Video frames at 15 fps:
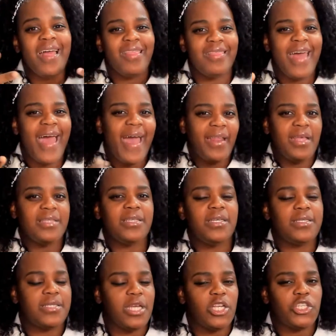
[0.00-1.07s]
That is
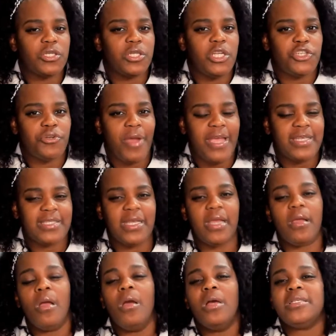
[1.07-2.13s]
essentially
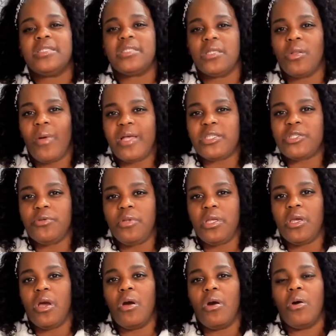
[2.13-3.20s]
tracing. Silhouette
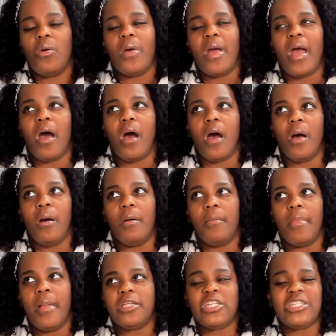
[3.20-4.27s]
Studio
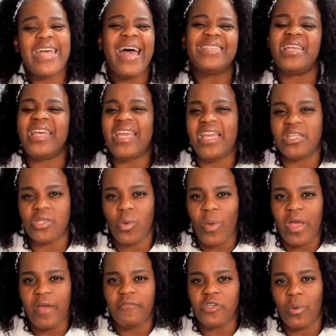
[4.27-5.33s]
just has an easier
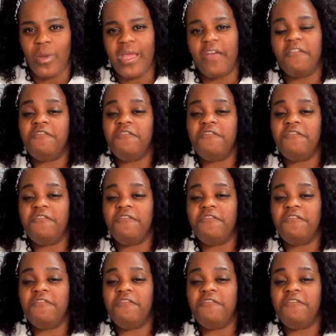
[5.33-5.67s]
way of doing it.